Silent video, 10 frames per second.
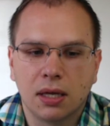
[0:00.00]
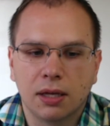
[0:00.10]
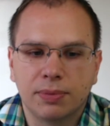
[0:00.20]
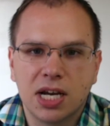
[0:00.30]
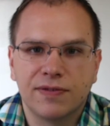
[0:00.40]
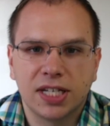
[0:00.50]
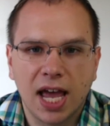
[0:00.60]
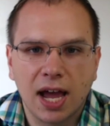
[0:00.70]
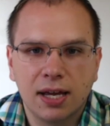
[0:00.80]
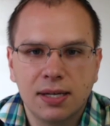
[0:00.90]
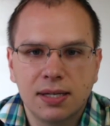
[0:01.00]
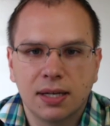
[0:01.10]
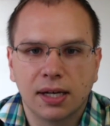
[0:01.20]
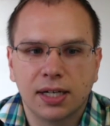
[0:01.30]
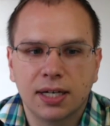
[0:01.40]
plan of attack,
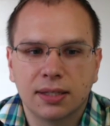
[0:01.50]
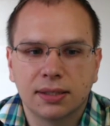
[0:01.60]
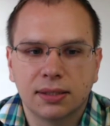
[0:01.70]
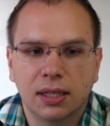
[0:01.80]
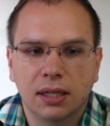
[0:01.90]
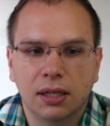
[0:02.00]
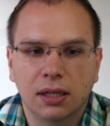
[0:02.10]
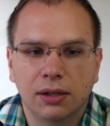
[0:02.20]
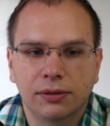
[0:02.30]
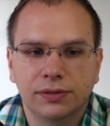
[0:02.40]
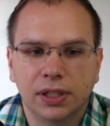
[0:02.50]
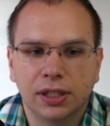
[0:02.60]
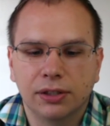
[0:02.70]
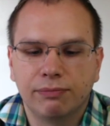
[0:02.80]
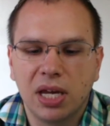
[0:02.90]
I guess, of
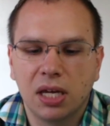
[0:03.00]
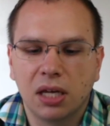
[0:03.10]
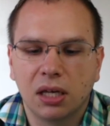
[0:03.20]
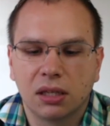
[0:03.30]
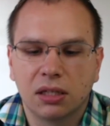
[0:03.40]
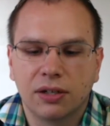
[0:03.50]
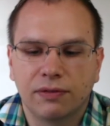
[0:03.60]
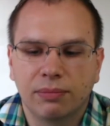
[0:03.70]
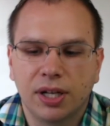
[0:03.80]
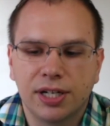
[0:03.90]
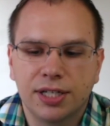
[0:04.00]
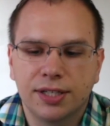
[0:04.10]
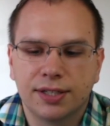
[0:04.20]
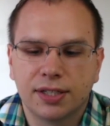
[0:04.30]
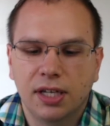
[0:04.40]
making the different
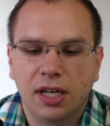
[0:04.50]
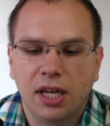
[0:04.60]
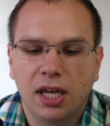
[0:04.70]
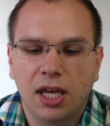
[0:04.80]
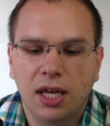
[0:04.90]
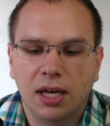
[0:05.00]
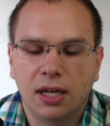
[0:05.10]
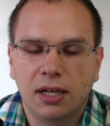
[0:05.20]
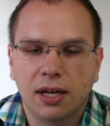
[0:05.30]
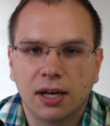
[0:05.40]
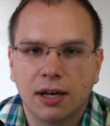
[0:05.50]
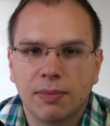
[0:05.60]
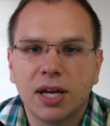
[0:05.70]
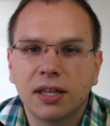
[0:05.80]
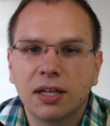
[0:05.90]
plugins. And
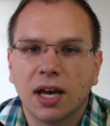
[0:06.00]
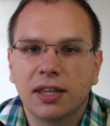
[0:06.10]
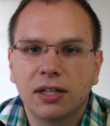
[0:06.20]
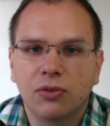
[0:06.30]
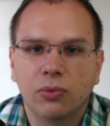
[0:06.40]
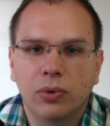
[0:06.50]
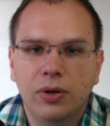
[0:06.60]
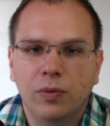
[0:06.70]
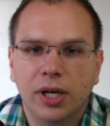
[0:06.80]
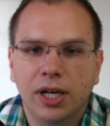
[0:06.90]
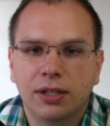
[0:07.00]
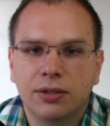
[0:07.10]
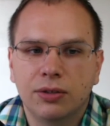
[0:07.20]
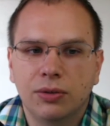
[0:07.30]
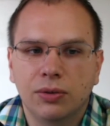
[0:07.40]
I think one way
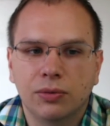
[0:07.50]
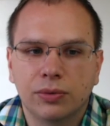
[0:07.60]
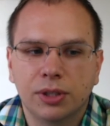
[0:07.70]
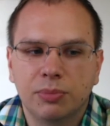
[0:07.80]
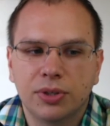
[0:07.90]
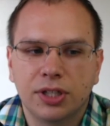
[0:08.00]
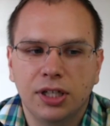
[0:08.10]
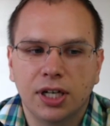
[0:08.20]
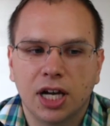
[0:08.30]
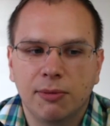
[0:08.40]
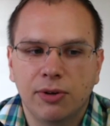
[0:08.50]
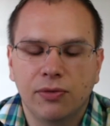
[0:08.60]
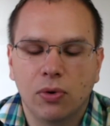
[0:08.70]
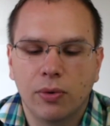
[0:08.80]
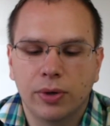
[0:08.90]
to really push the economy
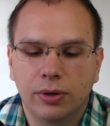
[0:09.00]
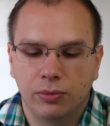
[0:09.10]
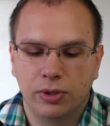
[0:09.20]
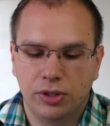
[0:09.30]
forward would